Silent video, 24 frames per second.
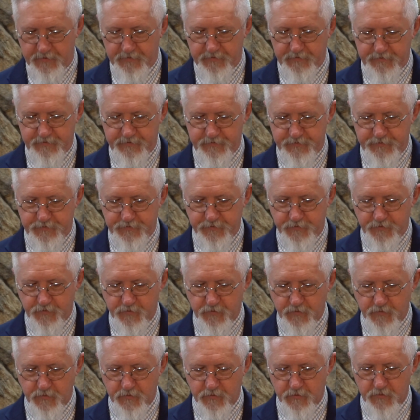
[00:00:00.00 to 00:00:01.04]

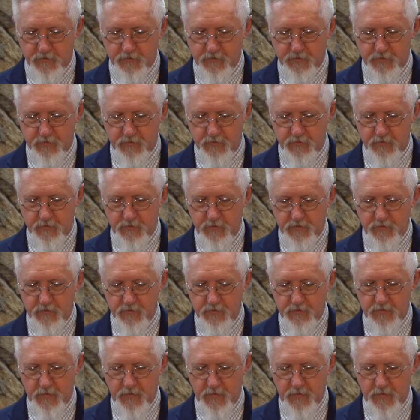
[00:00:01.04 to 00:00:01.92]
(silence)